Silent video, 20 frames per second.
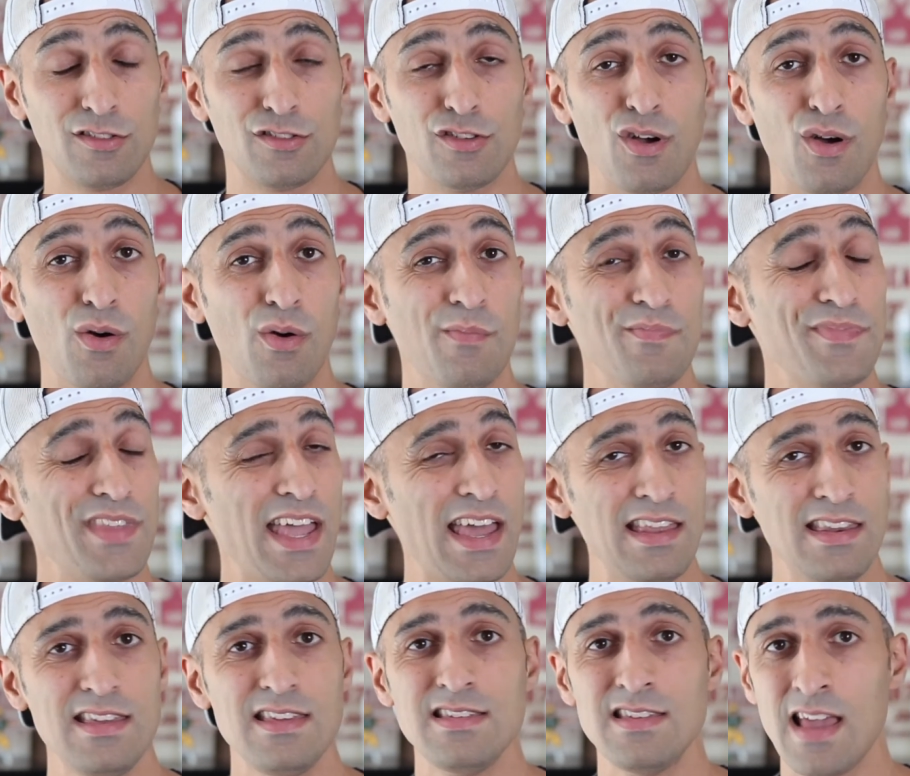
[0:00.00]
So
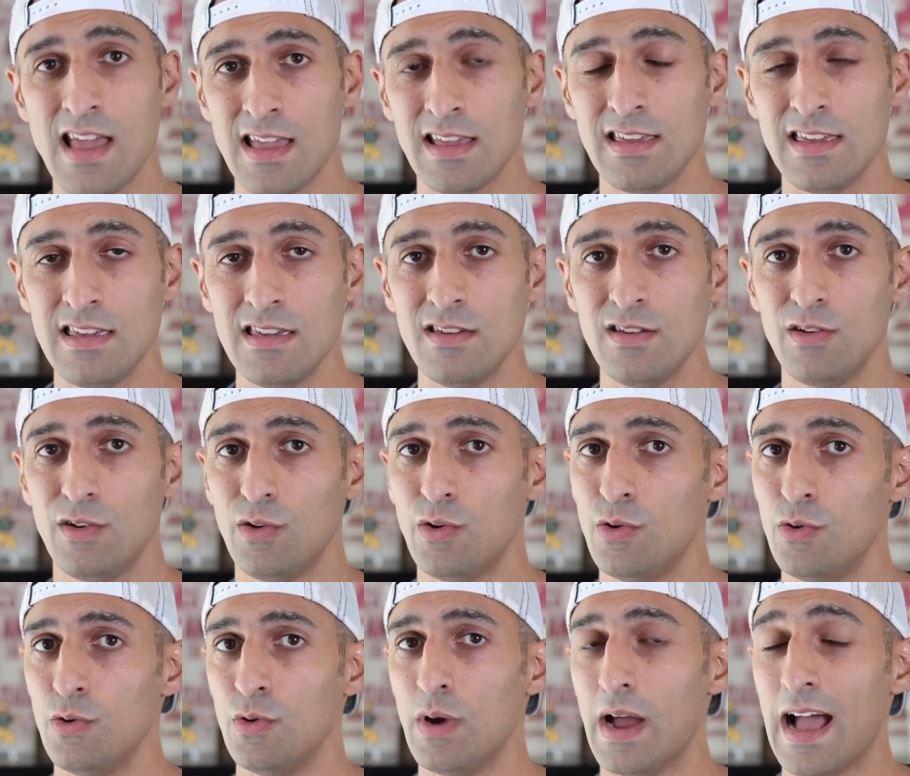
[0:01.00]
any Yankee
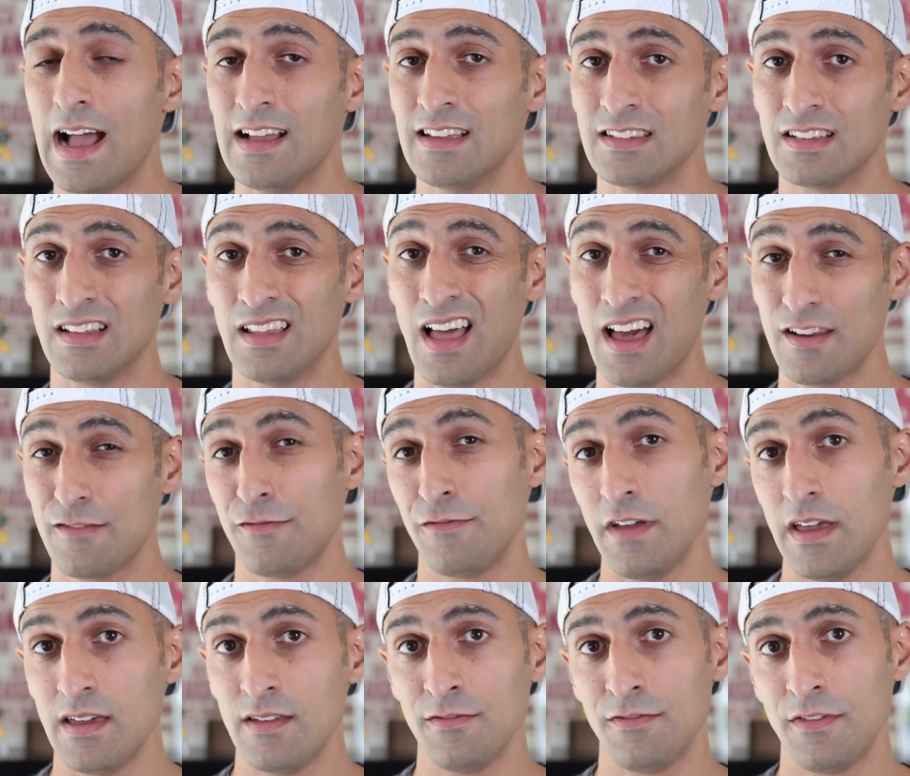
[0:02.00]
who has a lot of
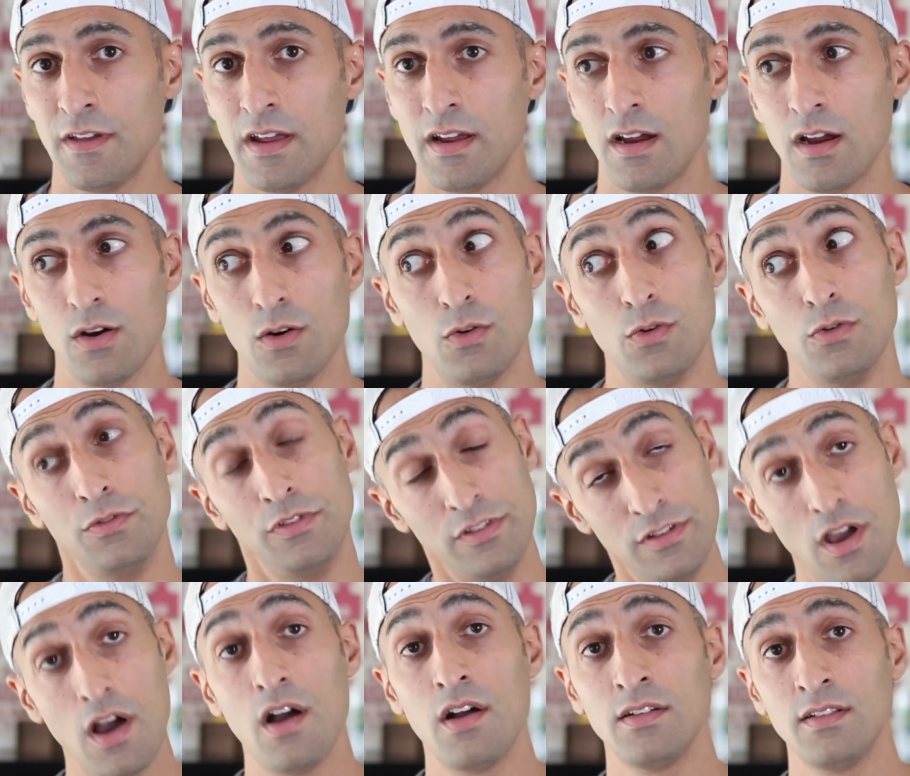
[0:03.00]
fanfare, who's
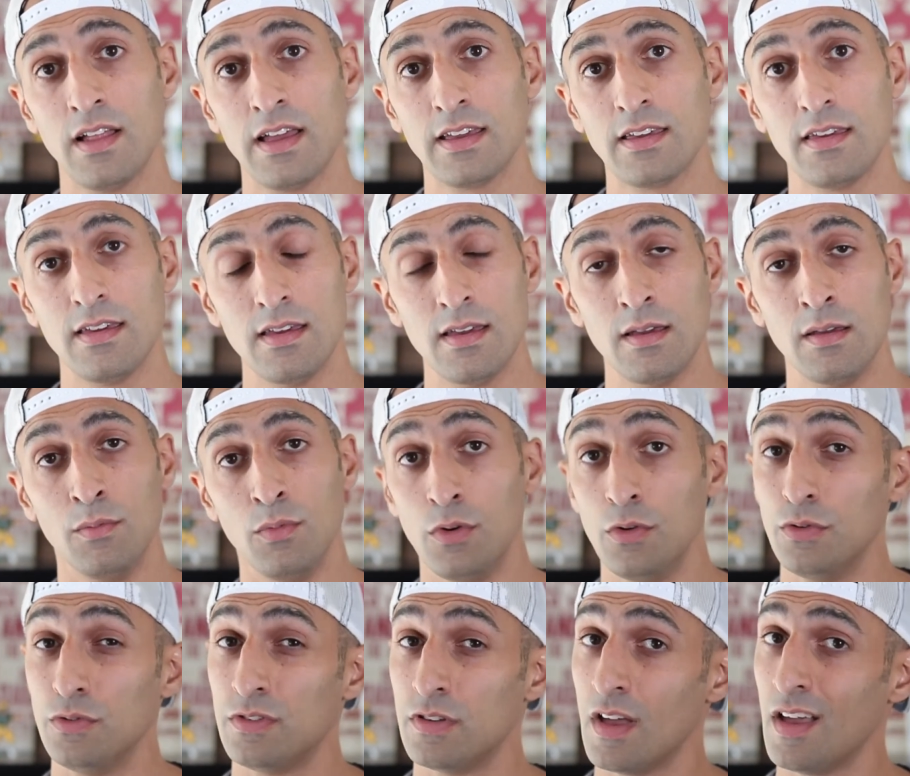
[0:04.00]
young like him,
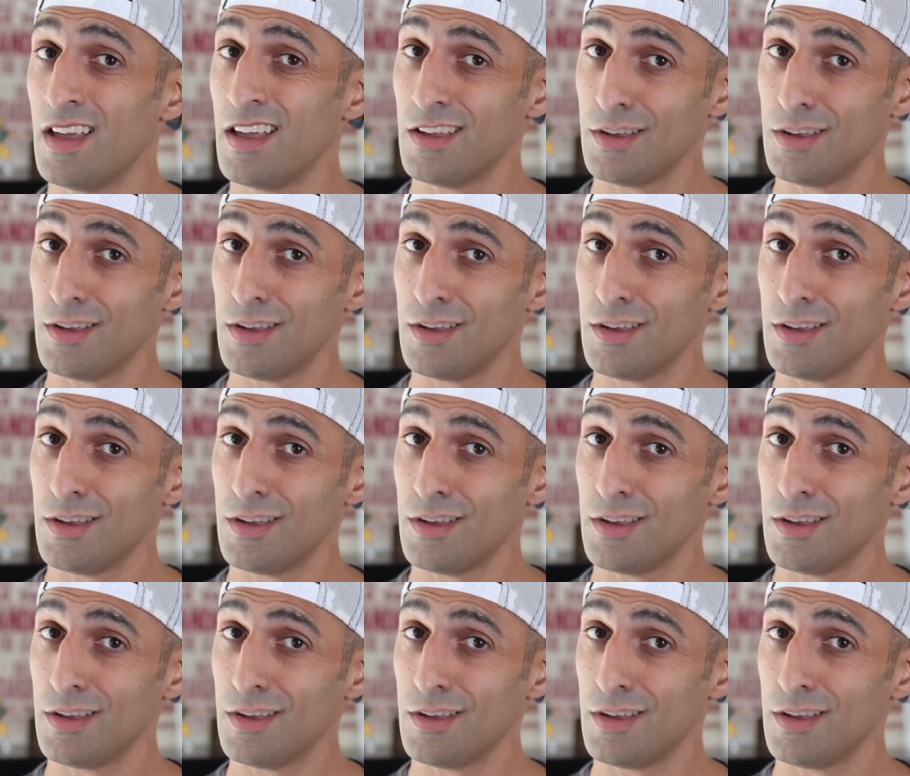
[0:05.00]
who's